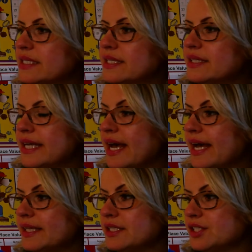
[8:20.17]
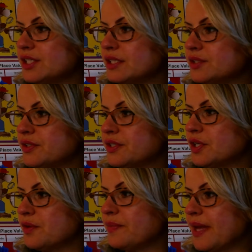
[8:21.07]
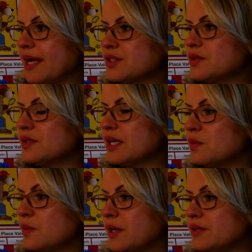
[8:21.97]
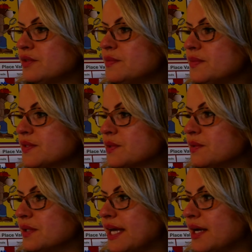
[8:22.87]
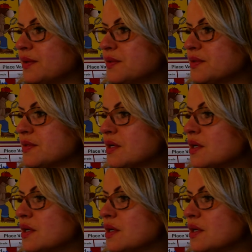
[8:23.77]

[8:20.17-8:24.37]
The island children go back to their one-room schoolhouse